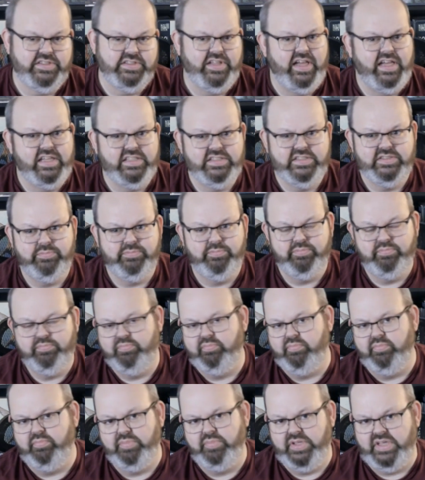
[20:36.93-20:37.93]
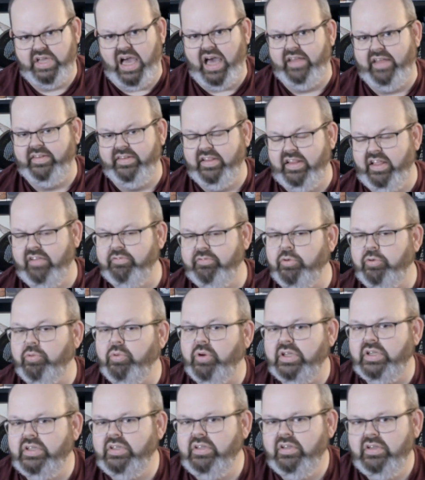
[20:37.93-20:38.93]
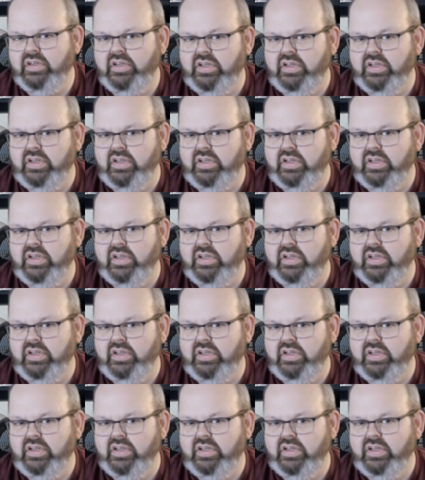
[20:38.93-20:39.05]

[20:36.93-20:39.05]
class beyond level 1,